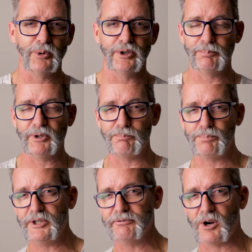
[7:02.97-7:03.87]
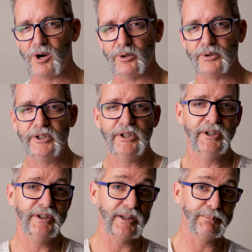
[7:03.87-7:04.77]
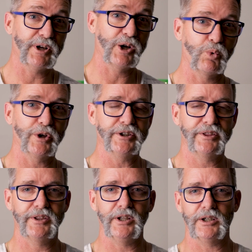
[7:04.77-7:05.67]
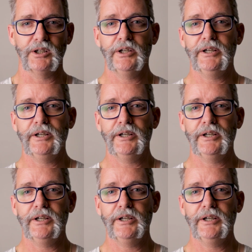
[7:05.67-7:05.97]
and a bit of B-roll. Let me what you think.